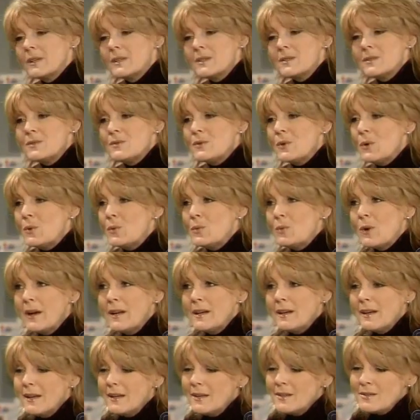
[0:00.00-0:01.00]
is no
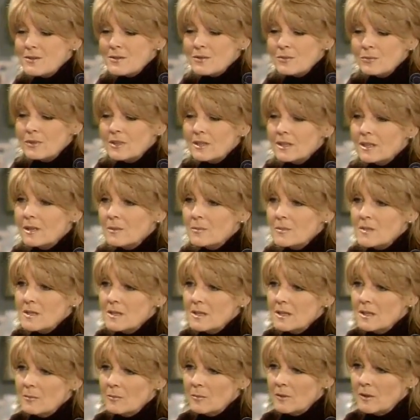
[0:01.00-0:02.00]
right answer when it comes
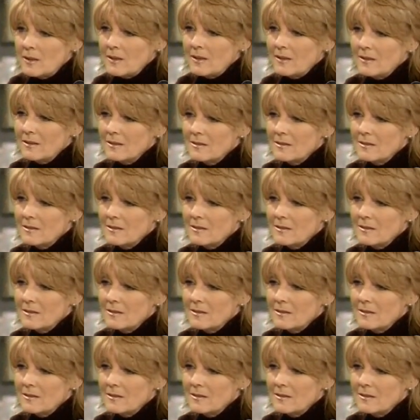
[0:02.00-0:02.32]
to Emily.